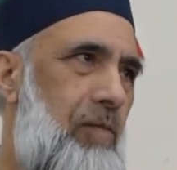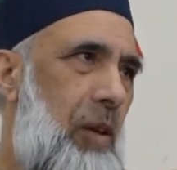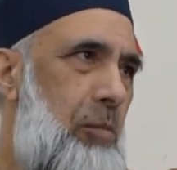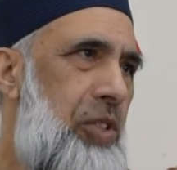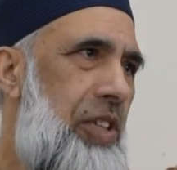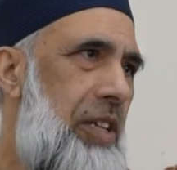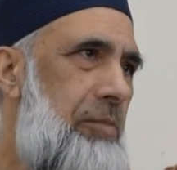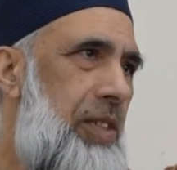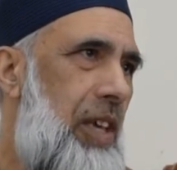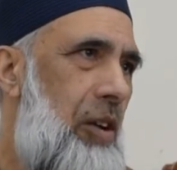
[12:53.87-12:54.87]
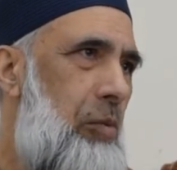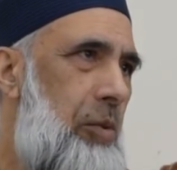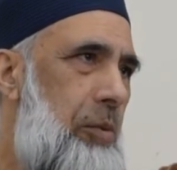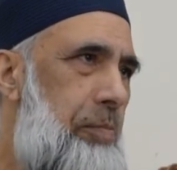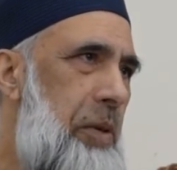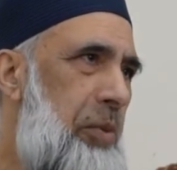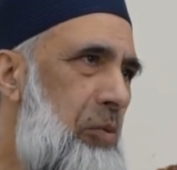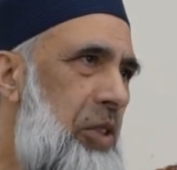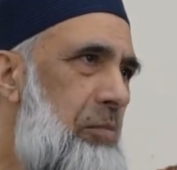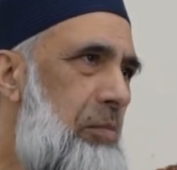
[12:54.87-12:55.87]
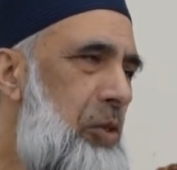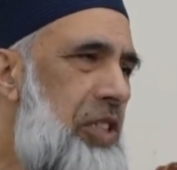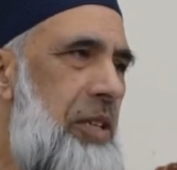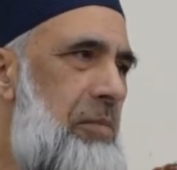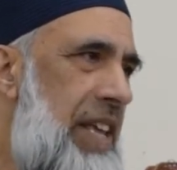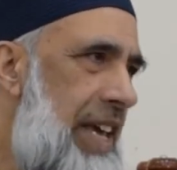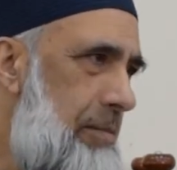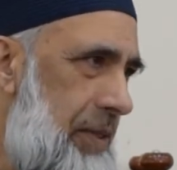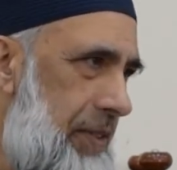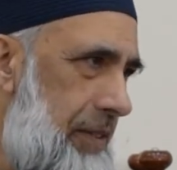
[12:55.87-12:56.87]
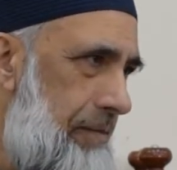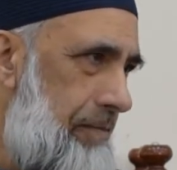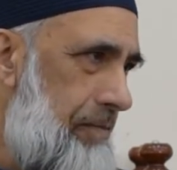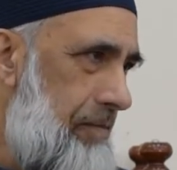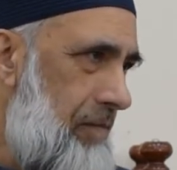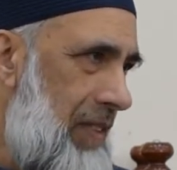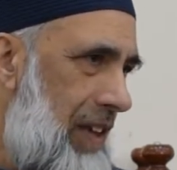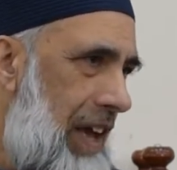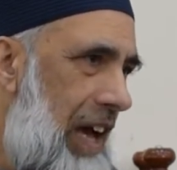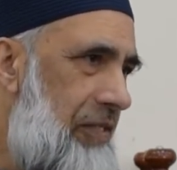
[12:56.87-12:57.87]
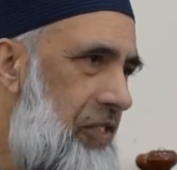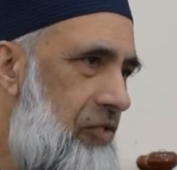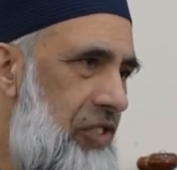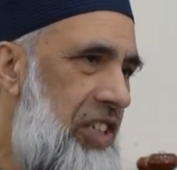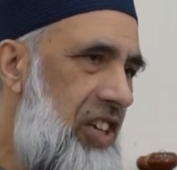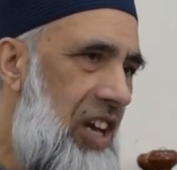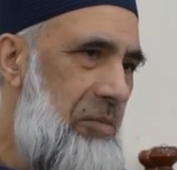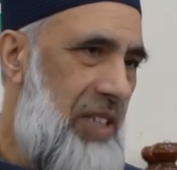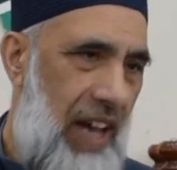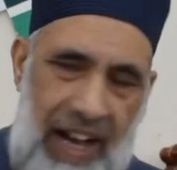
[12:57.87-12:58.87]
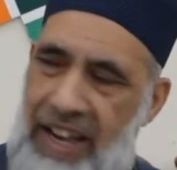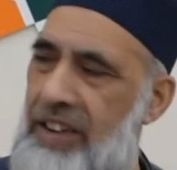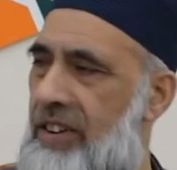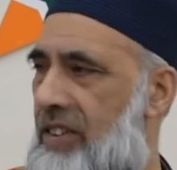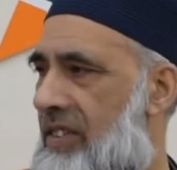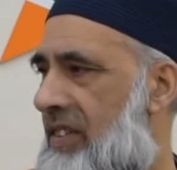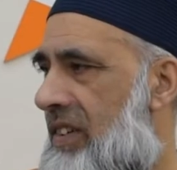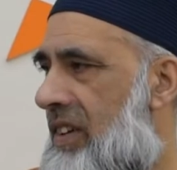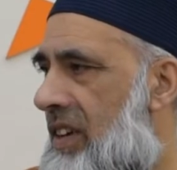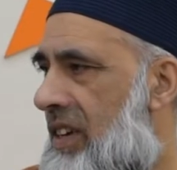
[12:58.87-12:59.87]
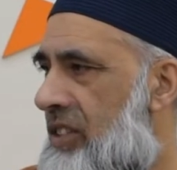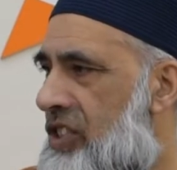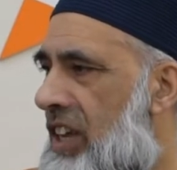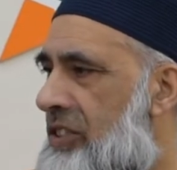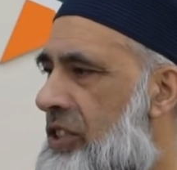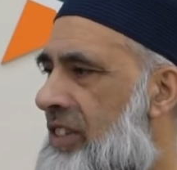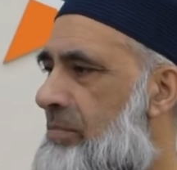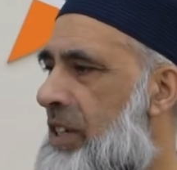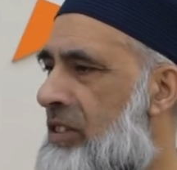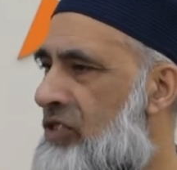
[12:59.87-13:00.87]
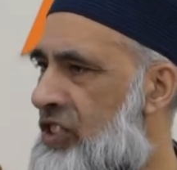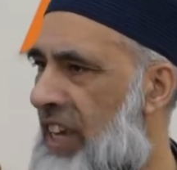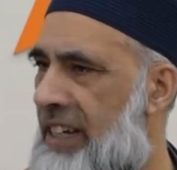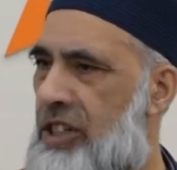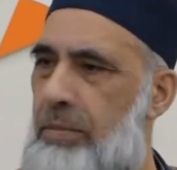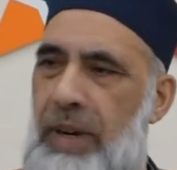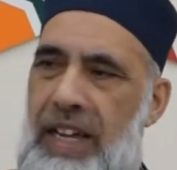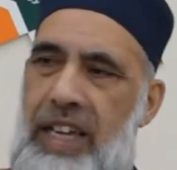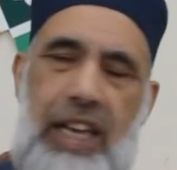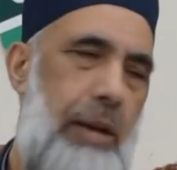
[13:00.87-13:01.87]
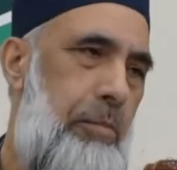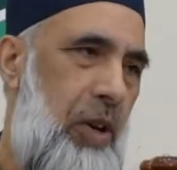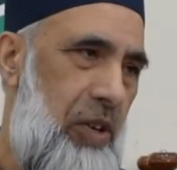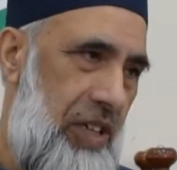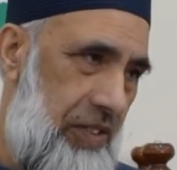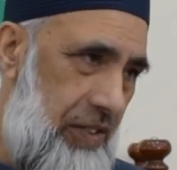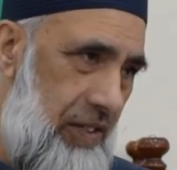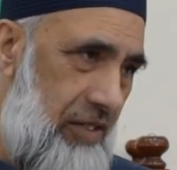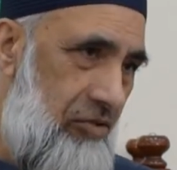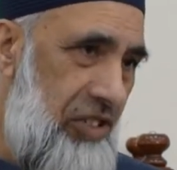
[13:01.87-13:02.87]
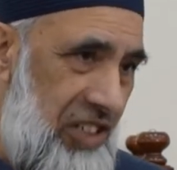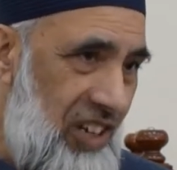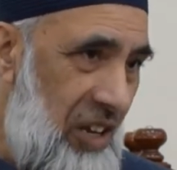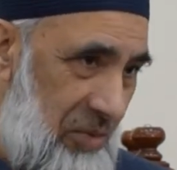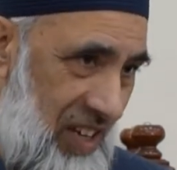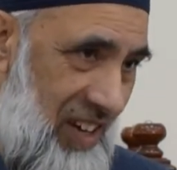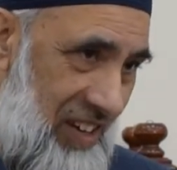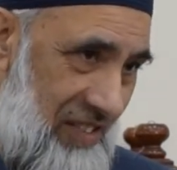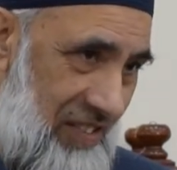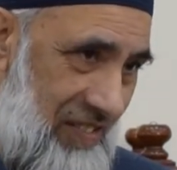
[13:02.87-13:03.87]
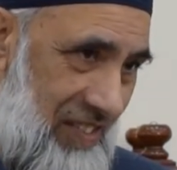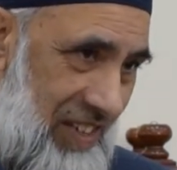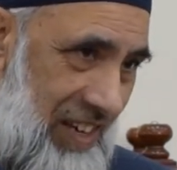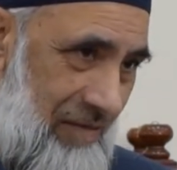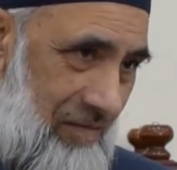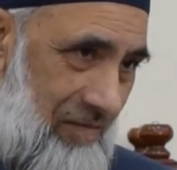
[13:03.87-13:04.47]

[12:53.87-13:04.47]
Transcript: Muslims, people with Muslim names have three times higher chances of being rejected by employers. Three times higher, okay?